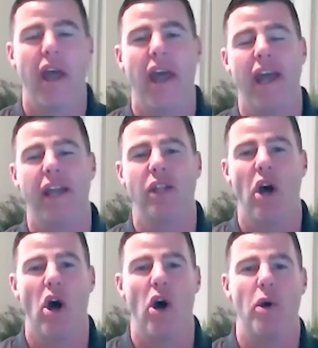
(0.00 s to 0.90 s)
and
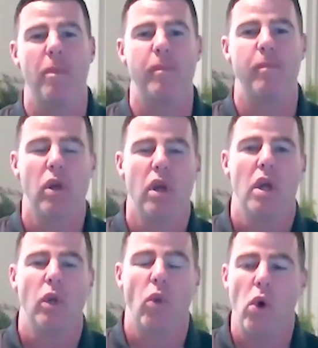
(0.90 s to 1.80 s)

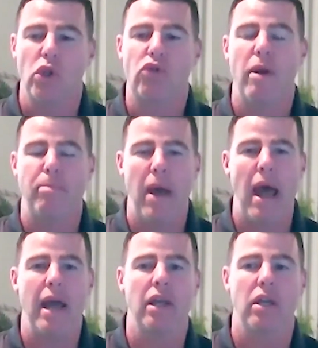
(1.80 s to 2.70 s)
long trip
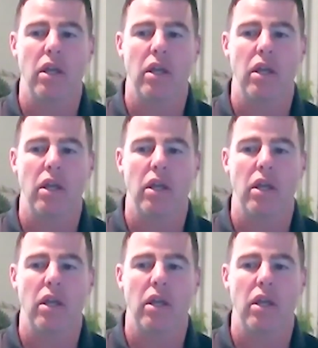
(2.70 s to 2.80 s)
back,